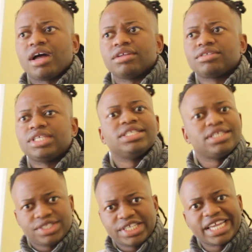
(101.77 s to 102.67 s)
Since
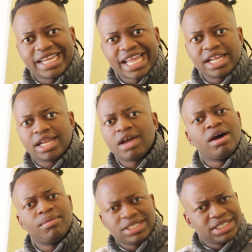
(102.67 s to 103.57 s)
it's second hand now,
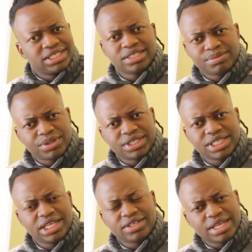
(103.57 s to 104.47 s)
how much has it
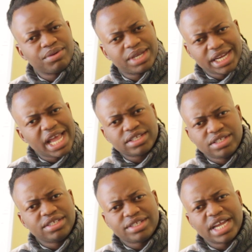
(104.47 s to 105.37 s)
depreciated? So we can
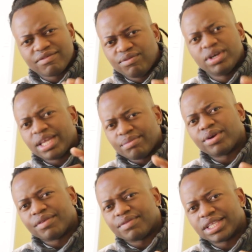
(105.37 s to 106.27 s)
actually track fully and
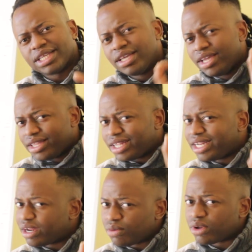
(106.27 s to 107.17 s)
perfectly the
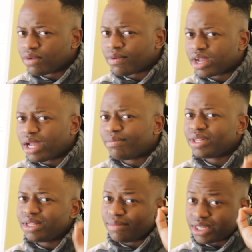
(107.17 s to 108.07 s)
net worth of our
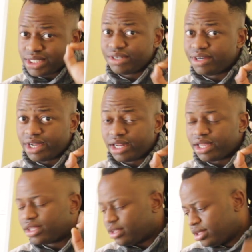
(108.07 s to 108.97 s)
company
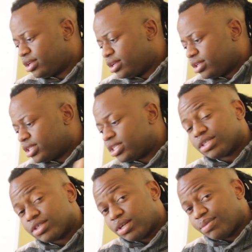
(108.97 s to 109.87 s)
materially. This
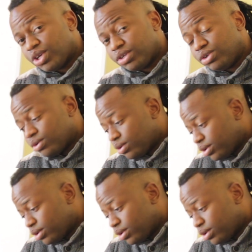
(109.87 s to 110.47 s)
is going to be on you.